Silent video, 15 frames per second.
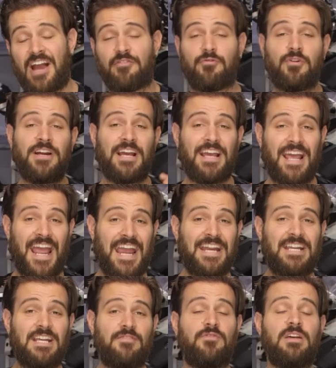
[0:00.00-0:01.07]
every A
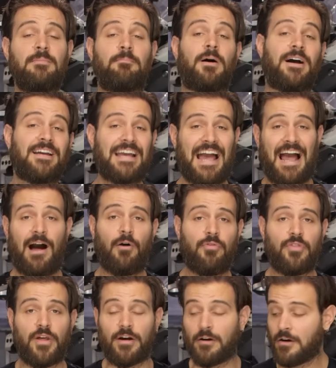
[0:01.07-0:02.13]
D V bike
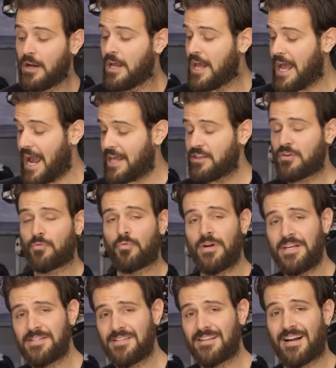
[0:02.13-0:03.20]
out there. And the
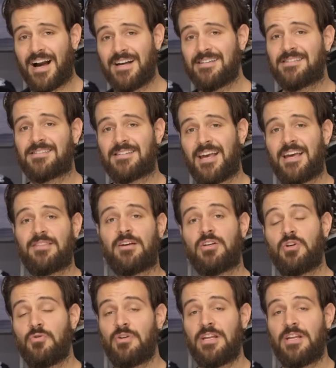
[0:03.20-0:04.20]
reason that I say that you